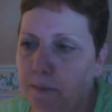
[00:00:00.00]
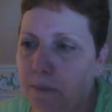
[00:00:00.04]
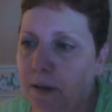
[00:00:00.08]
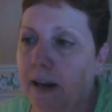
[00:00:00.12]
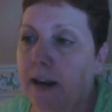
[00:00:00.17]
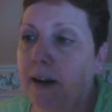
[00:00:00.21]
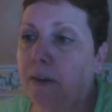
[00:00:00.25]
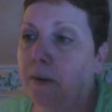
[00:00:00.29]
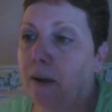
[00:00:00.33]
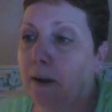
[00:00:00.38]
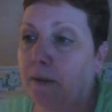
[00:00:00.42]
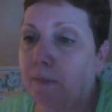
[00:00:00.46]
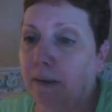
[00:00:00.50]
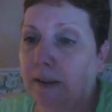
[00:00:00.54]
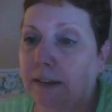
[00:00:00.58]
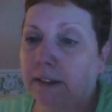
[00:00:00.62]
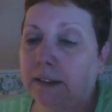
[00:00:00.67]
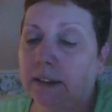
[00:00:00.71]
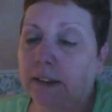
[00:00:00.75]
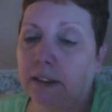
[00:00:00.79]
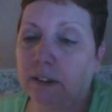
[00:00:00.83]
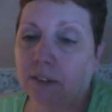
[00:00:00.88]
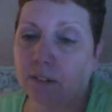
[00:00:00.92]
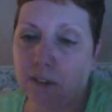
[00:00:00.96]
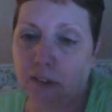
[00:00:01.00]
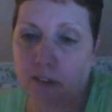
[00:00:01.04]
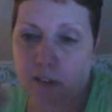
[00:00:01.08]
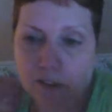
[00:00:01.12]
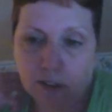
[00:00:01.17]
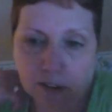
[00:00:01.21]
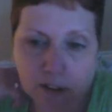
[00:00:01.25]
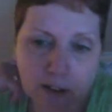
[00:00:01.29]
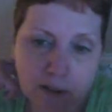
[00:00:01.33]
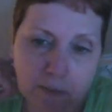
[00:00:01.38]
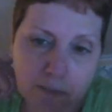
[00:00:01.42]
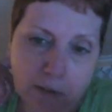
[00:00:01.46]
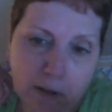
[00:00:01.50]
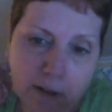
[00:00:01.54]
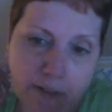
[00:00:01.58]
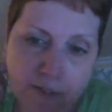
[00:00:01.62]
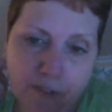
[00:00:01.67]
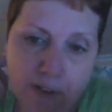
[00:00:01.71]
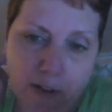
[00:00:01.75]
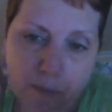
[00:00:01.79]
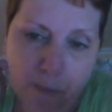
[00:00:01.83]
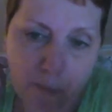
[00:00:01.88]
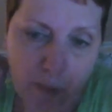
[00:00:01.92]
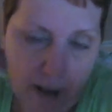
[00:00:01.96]
But anyway, my sister-in-law and her
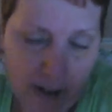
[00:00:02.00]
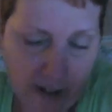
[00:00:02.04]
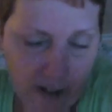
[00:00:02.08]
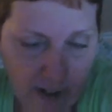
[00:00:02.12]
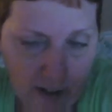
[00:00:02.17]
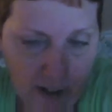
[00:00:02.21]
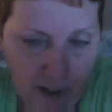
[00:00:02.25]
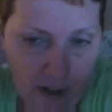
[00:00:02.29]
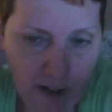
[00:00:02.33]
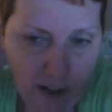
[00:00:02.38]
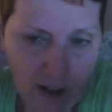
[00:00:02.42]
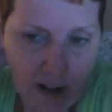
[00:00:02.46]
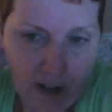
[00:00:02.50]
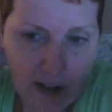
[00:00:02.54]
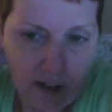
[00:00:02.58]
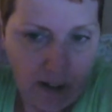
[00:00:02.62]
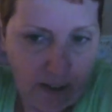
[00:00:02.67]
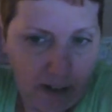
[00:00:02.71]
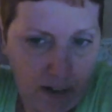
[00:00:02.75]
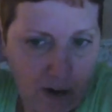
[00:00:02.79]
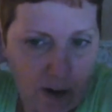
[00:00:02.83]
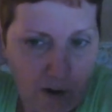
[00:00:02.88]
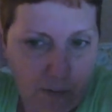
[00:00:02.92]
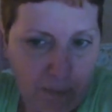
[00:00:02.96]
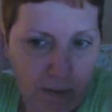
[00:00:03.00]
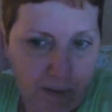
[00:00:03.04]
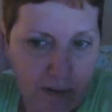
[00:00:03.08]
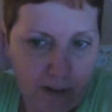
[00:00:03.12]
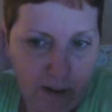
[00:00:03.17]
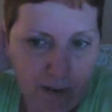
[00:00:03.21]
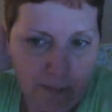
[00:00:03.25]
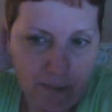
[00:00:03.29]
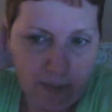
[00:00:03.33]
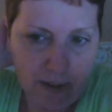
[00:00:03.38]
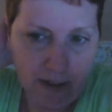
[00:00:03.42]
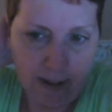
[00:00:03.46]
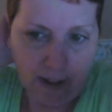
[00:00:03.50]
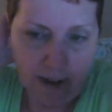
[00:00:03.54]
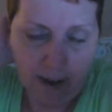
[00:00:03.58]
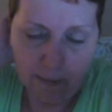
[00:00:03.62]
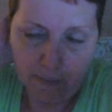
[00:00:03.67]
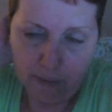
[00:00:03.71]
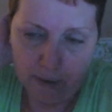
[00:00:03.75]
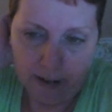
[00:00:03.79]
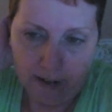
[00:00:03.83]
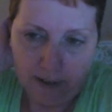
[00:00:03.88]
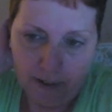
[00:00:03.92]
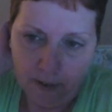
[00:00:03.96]
boyfriend went and opened up the
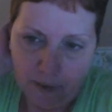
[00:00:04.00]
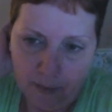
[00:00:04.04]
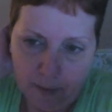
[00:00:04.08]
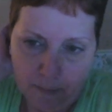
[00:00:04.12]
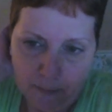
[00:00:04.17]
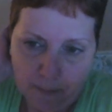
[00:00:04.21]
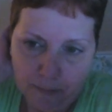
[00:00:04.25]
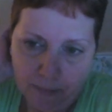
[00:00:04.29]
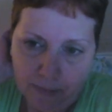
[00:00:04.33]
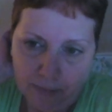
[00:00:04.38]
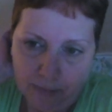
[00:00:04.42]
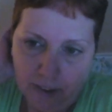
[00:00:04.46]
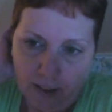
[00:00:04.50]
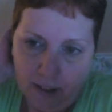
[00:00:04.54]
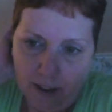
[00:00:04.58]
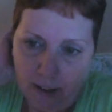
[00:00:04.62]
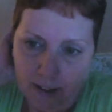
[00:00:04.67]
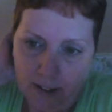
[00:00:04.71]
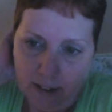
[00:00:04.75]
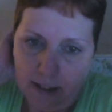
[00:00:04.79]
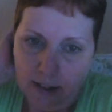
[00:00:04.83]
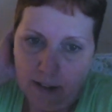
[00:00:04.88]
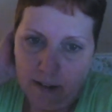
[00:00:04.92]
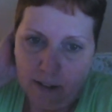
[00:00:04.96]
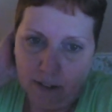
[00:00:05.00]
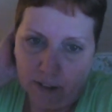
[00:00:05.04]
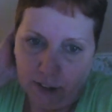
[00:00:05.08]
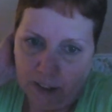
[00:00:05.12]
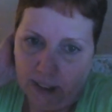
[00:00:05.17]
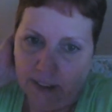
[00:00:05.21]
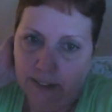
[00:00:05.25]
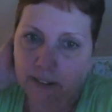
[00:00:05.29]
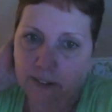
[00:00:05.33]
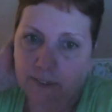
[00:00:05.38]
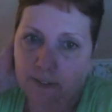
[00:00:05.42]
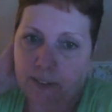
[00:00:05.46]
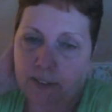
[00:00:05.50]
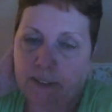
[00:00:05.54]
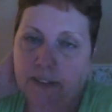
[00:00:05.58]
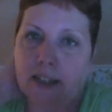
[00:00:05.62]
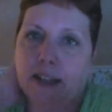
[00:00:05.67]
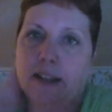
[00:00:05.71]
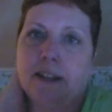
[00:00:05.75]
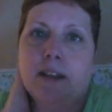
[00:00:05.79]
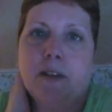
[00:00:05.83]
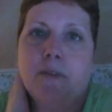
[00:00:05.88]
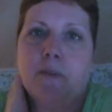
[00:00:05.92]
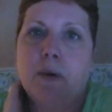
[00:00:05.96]
cabin. She asked if there was
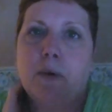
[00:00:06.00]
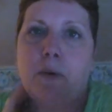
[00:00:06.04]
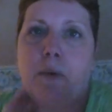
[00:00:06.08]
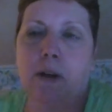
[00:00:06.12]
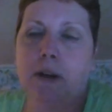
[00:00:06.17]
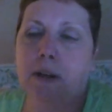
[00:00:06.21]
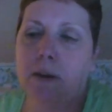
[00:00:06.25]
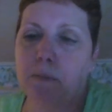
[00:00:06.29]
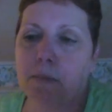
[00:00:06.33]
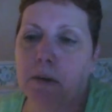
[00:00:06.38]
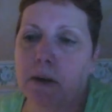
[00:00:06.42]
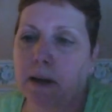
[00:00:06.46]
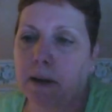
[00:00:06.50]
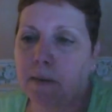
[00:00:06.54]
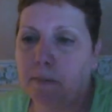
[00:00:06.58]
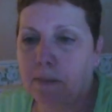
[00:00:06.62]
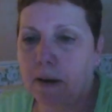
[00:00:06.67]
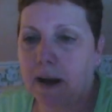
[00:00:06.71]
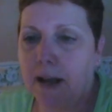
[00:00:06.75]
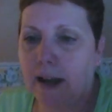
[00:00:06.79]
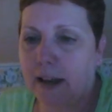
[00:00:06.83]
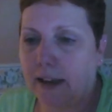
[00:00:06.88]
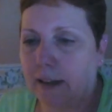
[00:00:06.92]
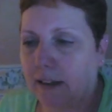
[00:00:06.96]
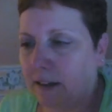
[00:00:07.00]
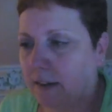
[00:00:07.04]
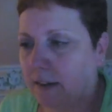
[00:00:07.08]
anything we wanted bringing back.